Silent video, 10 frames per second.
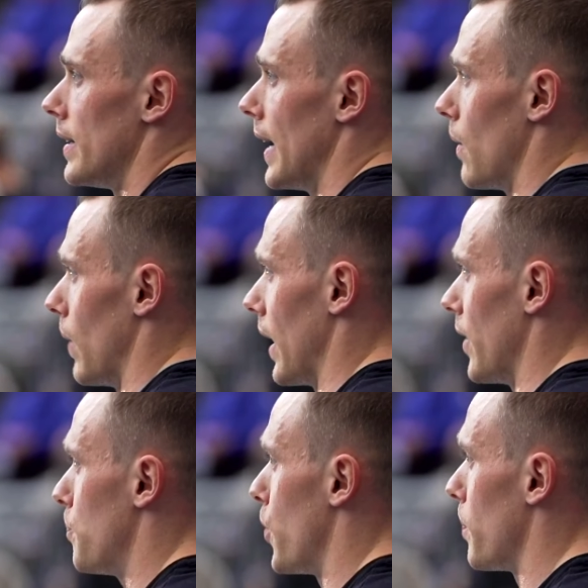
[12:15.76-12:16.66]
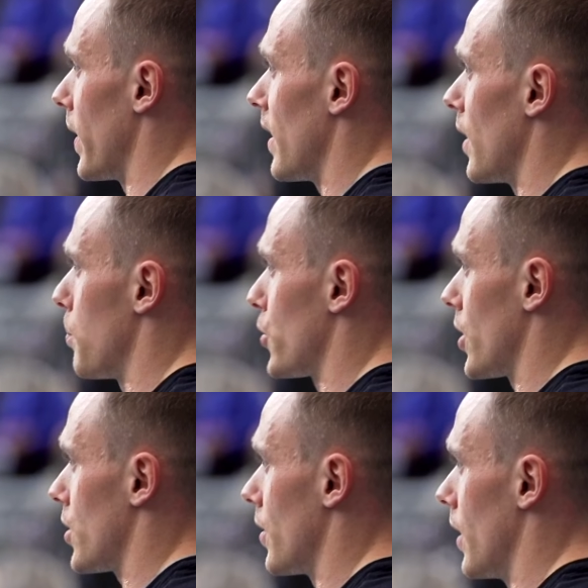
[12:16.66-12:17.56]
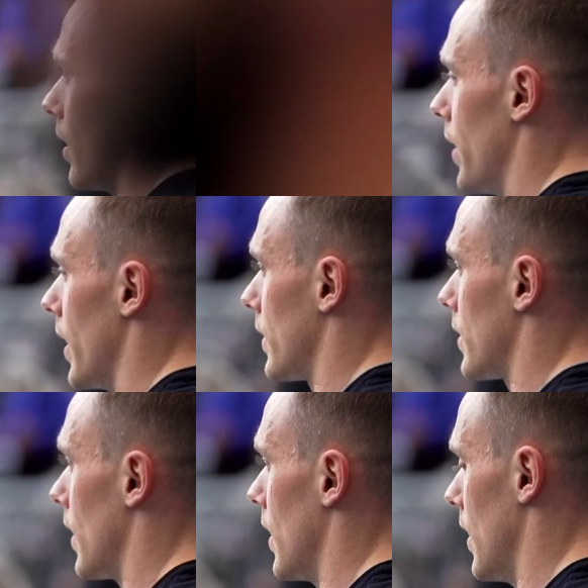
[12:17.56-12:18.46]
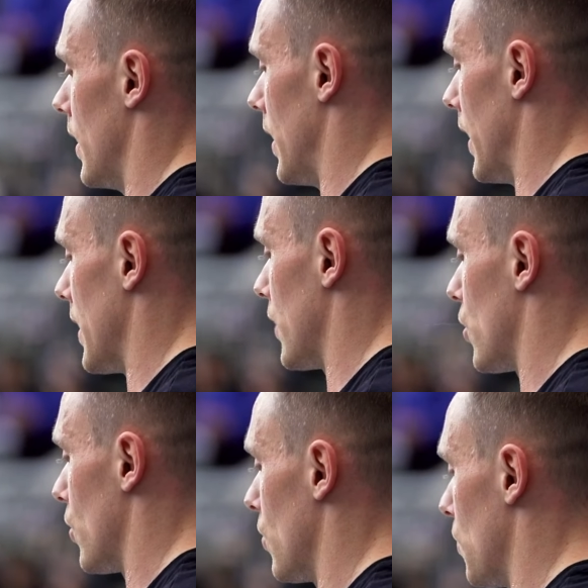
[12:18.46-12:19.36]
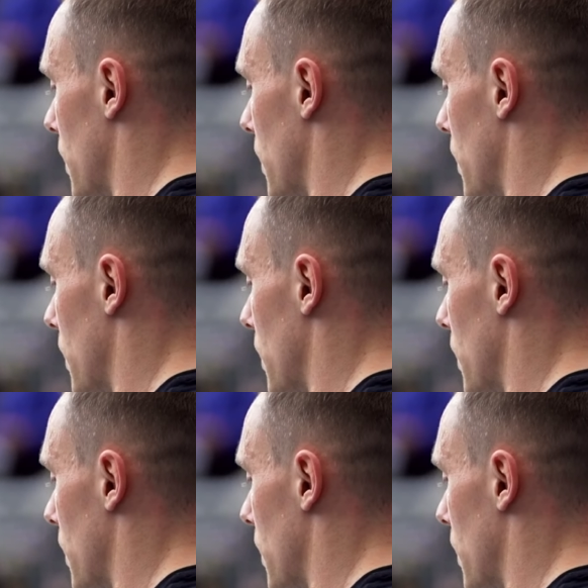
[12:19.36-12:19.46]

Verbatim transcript: Yeah, well, I've put me in a position now that uh, I need to